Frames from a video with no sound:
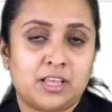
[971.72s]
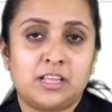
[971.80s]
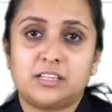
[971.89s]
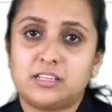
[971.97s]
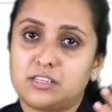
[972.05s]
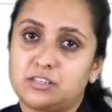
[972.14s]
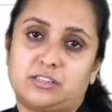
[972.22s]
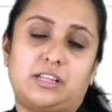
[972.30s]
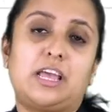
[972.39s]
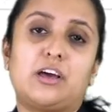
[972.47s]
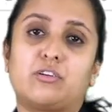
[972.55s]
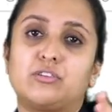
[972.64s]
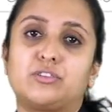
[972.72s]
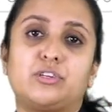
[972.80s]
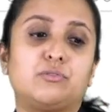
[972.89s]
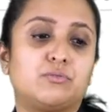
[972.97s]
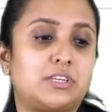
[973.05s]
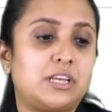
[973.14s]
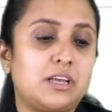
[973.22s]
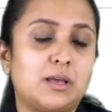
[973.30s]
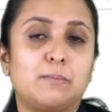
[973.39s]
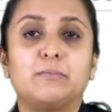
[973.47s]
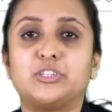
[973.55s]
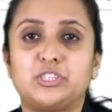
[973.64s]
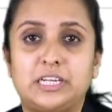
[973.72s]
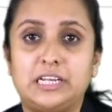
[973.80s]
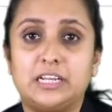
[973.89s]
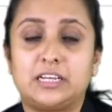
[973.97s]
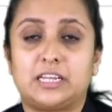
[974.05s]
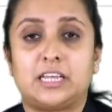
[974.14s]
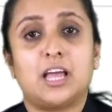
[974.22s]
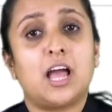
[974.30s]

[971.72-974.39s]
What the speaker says: They are also using machine learning.